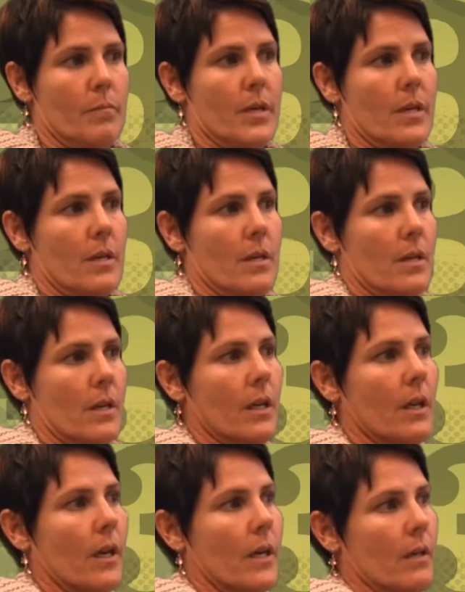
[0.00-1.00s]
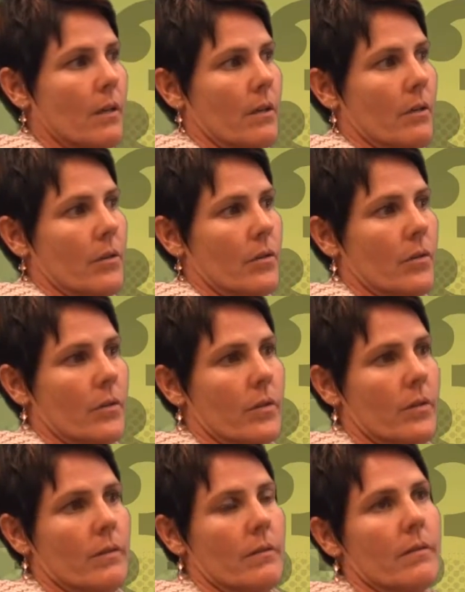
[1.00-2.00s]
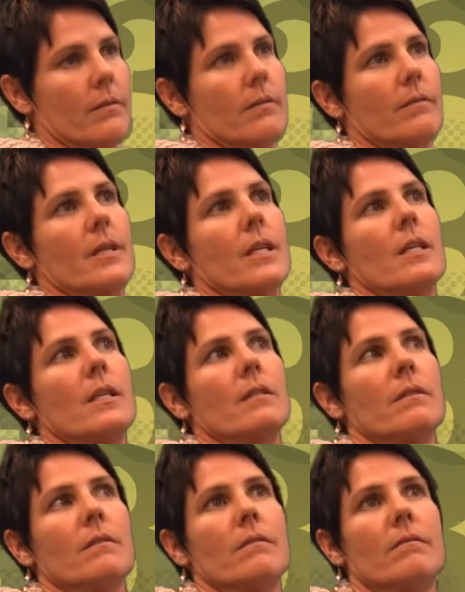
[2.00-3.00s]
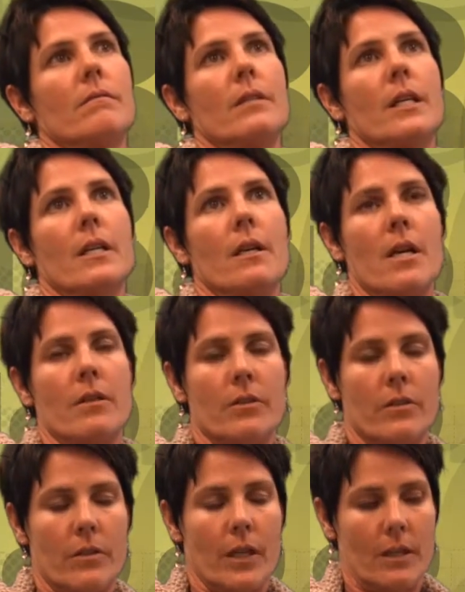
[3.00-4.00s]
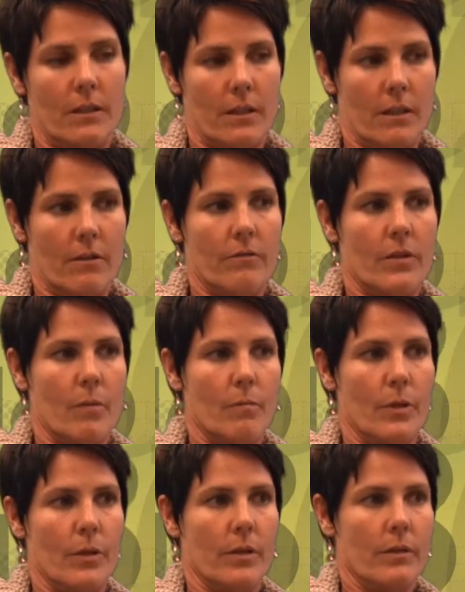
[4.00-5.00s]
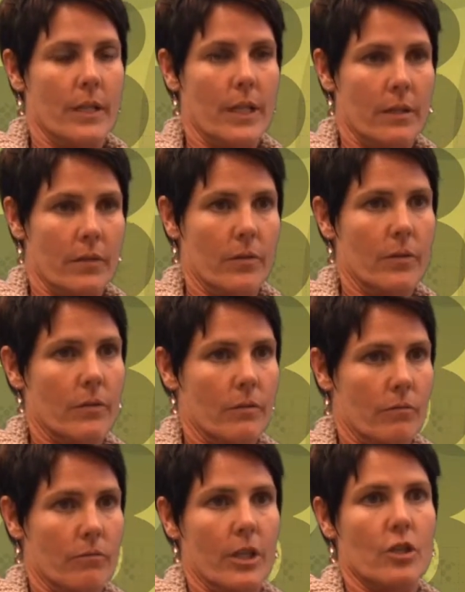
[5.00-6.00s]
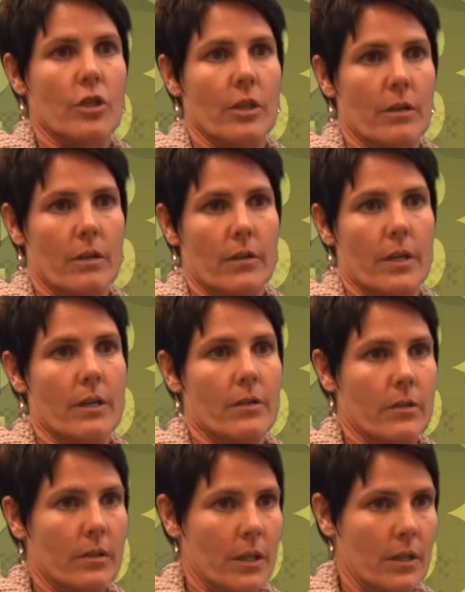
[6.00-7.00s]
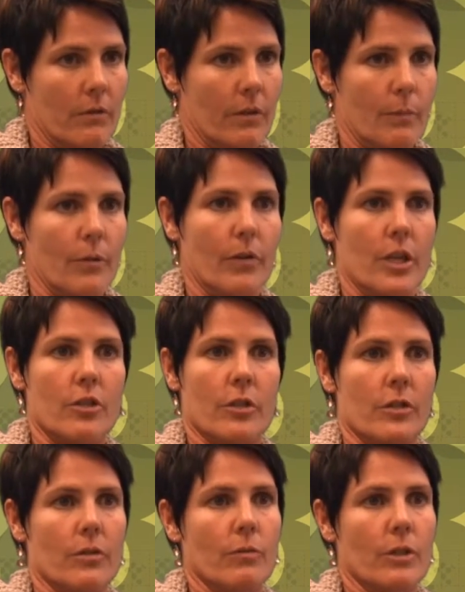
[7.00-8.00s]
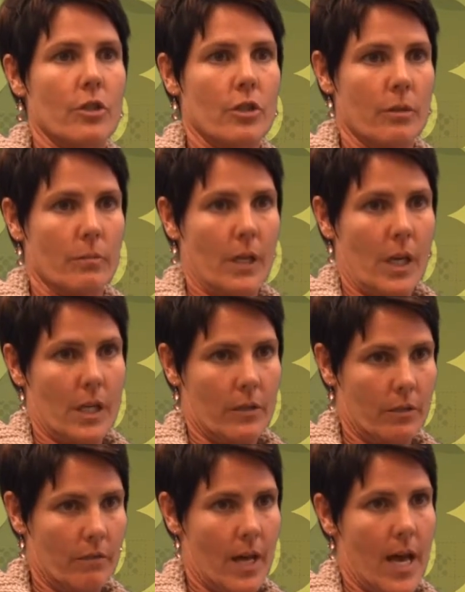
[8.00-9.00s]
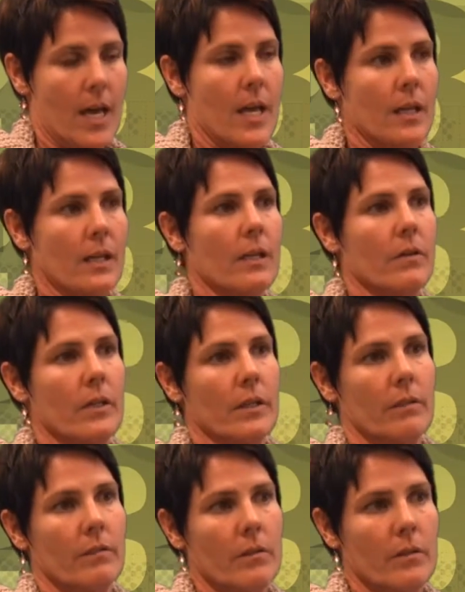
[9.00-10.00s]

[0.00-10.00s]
because their understanding of number is richer. Their understanding of operation is richer because of that. And hearing